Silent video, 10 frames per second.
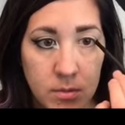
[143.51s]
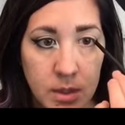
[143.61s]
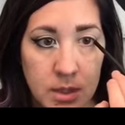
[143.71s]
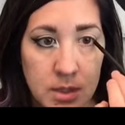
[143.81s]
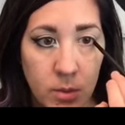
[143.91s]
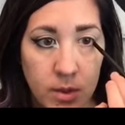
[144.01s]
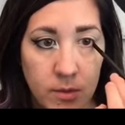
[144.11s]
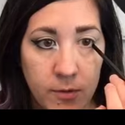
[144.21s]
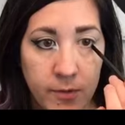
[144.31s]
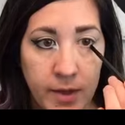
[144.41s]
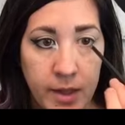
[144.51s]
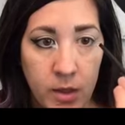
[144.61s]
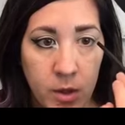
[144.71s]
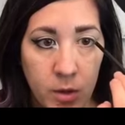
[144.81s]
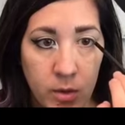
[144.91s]
because I want to
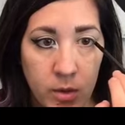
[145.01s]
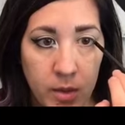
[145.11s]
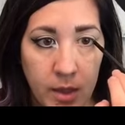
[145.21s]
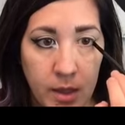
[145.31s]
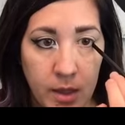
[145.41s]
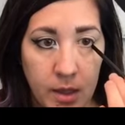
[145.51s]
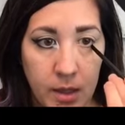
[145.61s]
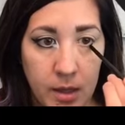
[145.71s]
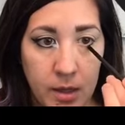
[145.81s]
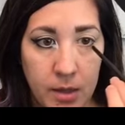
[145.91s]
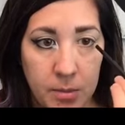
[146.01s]
follow the